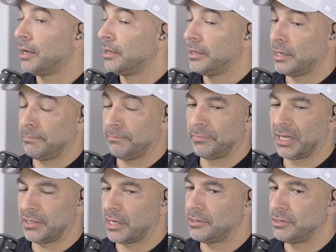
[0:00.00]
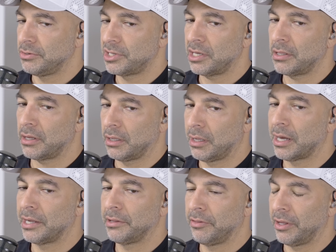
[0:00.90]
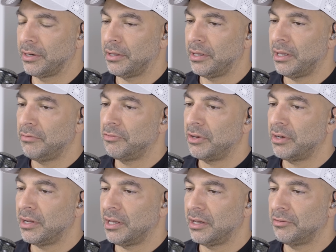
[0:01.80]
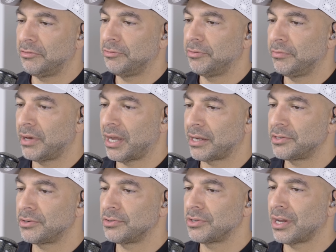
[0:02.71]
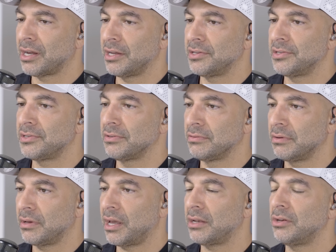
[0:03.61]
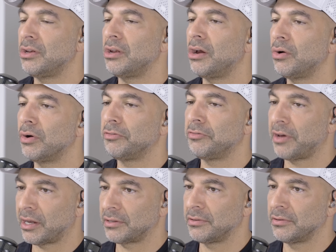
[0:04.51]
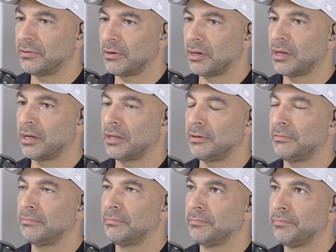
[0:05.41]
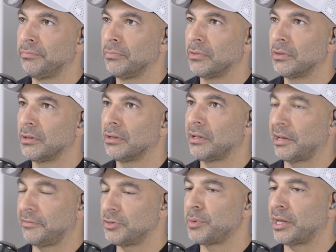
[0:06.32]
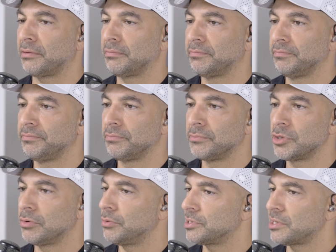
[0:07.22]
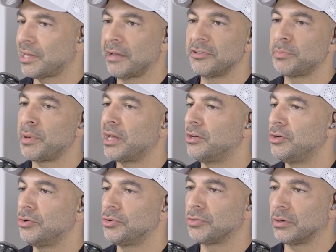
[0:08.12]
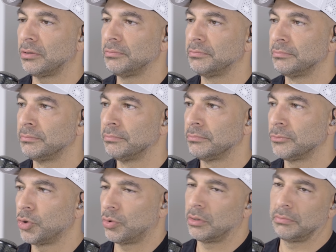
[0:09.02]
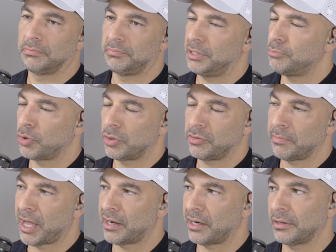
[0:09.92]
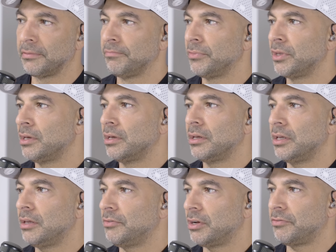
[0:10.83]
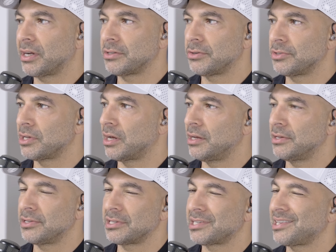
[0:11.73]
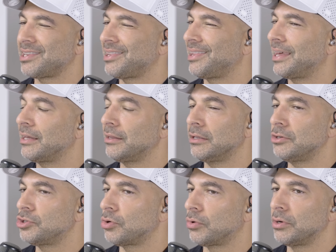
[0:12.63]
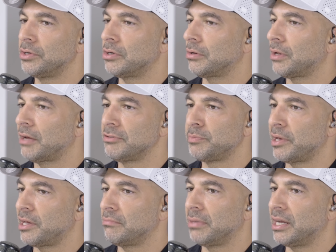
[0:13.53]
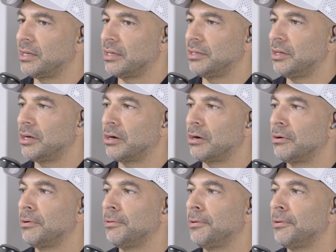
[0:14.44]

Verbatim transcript: Yep. I, I do say a lot that even if exercise had no effect on lifespan. So it was lifespan neutral, or be more dramatic. Even if exercise slightly shortened your lifespan by a year,